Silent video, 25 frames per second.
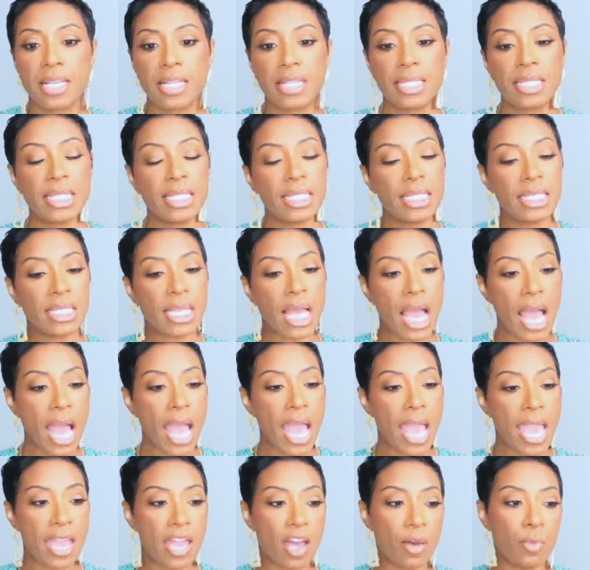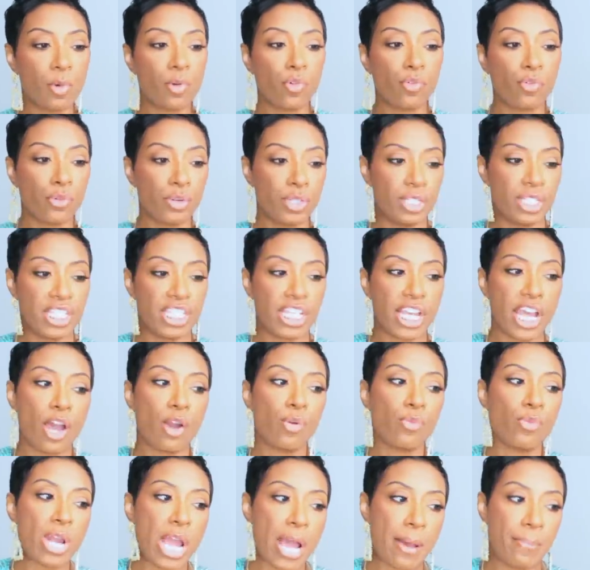Since I am a
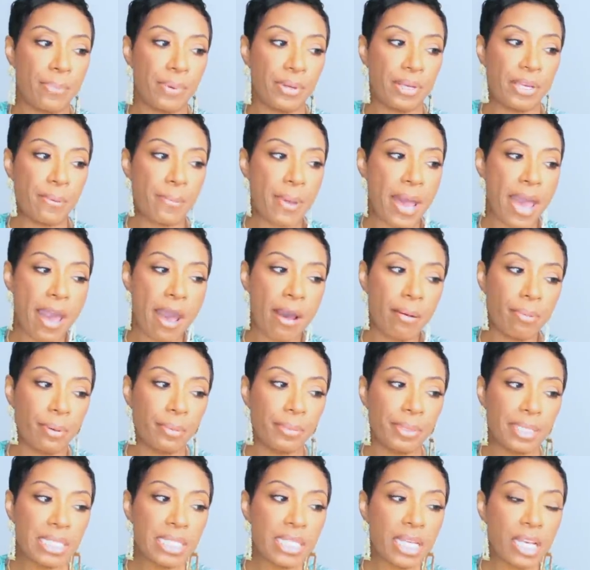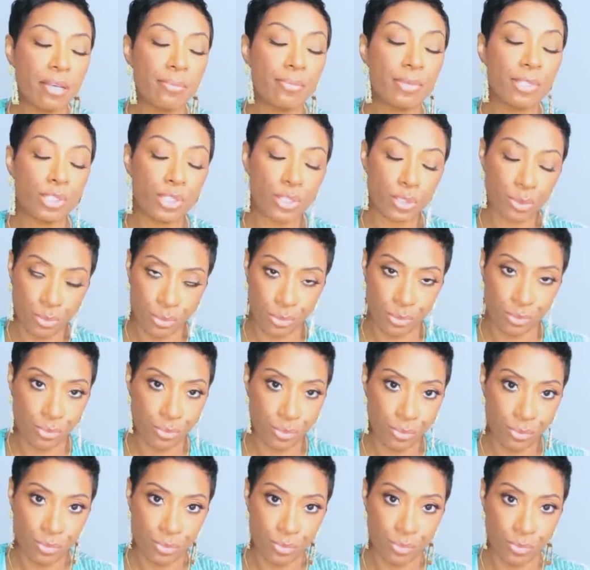freestyle rapper and my album is coming soon,
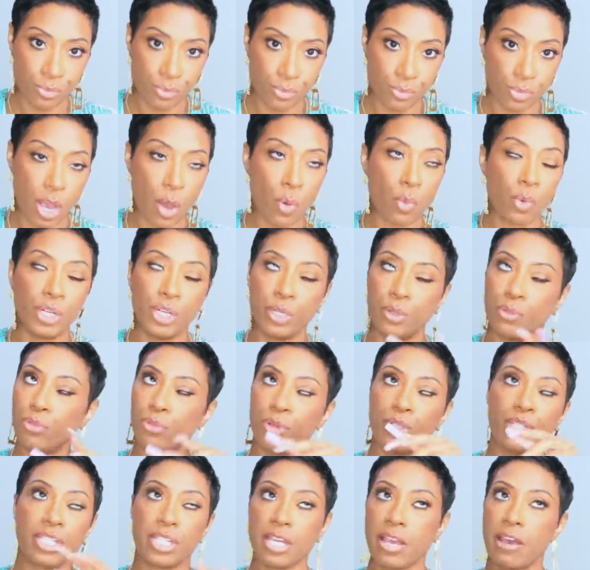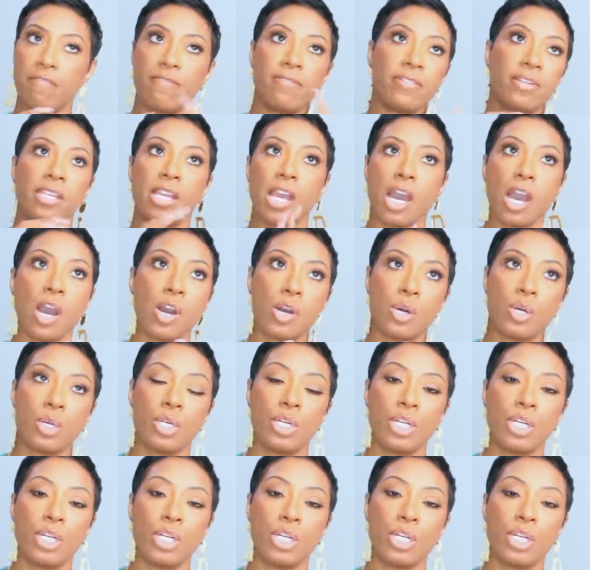I wanted to freestyle for y'all.